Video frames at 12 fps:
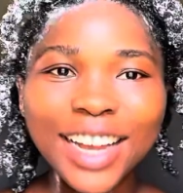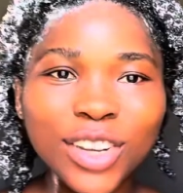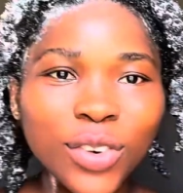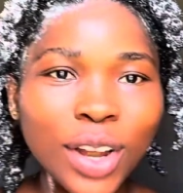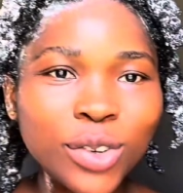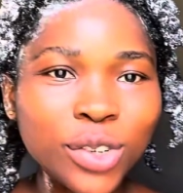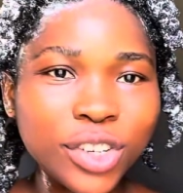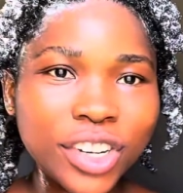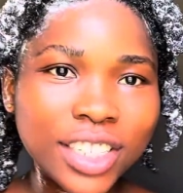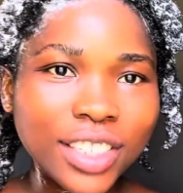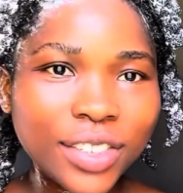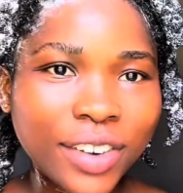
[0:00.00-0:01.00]
know I look
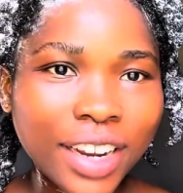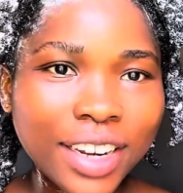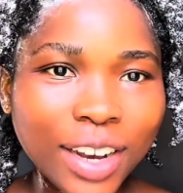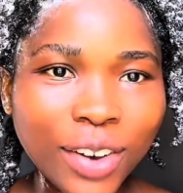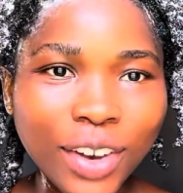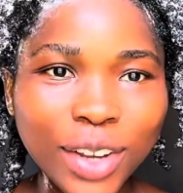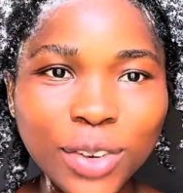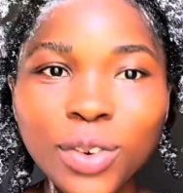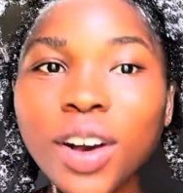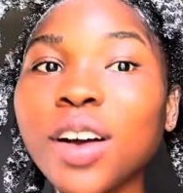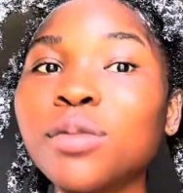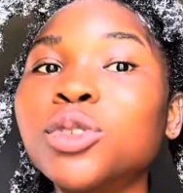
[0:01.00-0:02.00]
crazy right now. I know
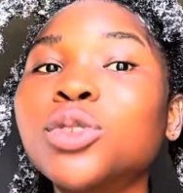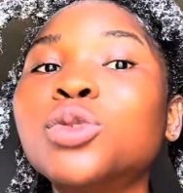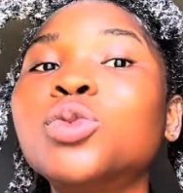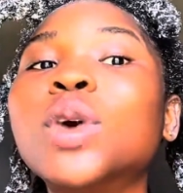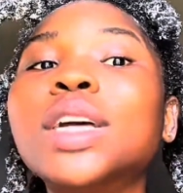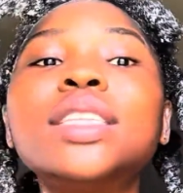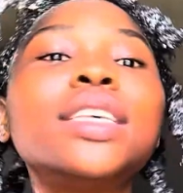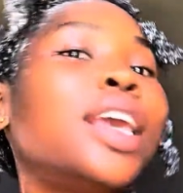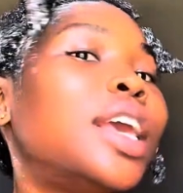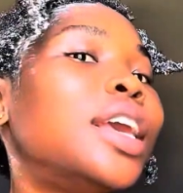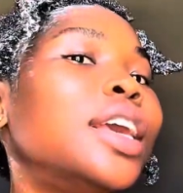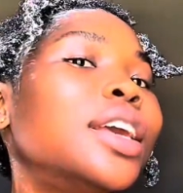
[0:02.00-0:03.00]
I'm
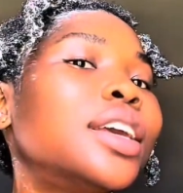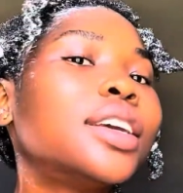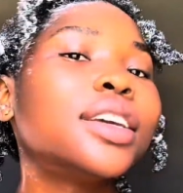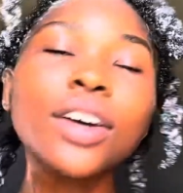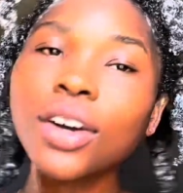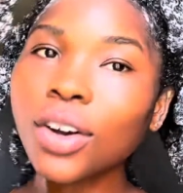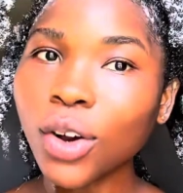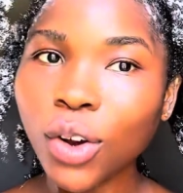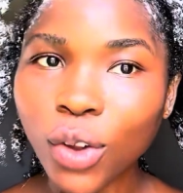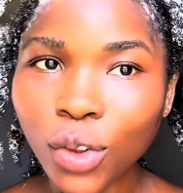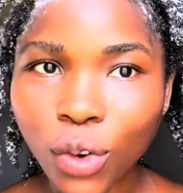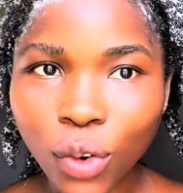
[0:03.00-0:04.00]
sweating
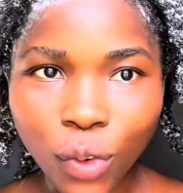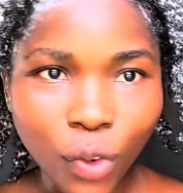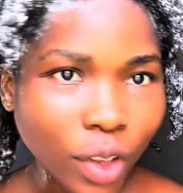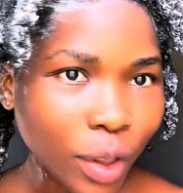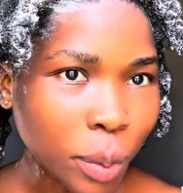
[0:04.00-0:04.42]
all over the